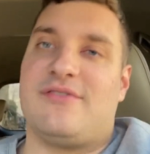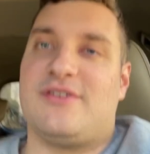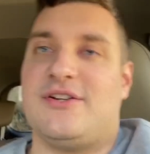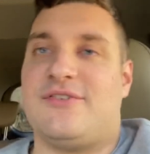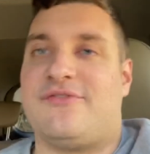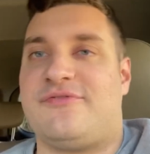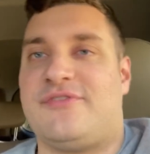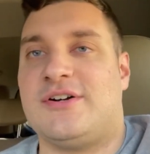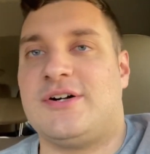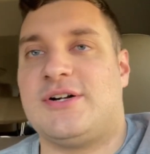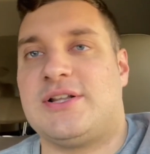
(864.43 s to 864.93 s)
you
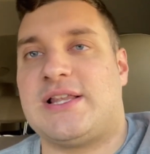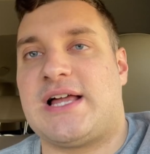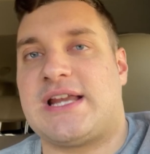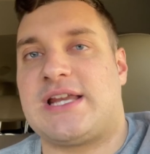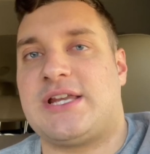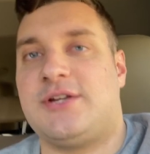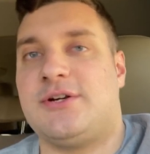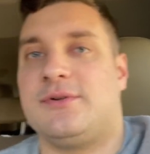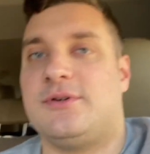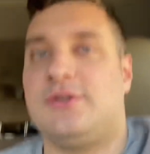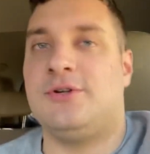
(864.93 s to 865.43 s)
feel
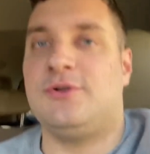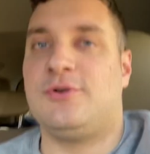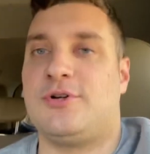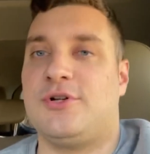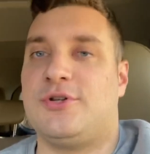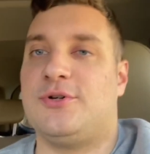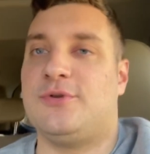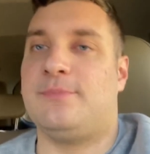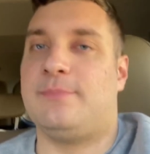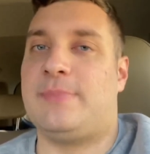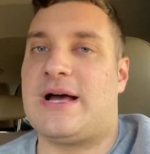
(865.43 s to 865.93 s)
like you could
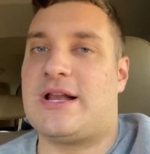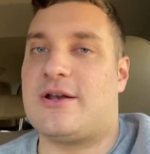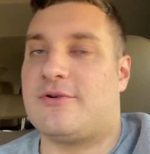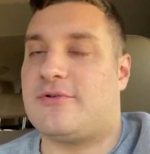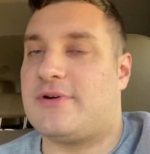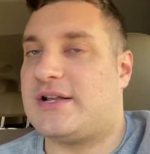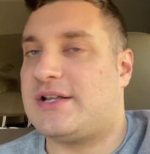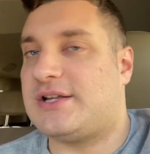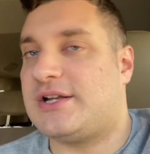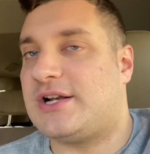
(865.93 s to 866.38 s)
do better in,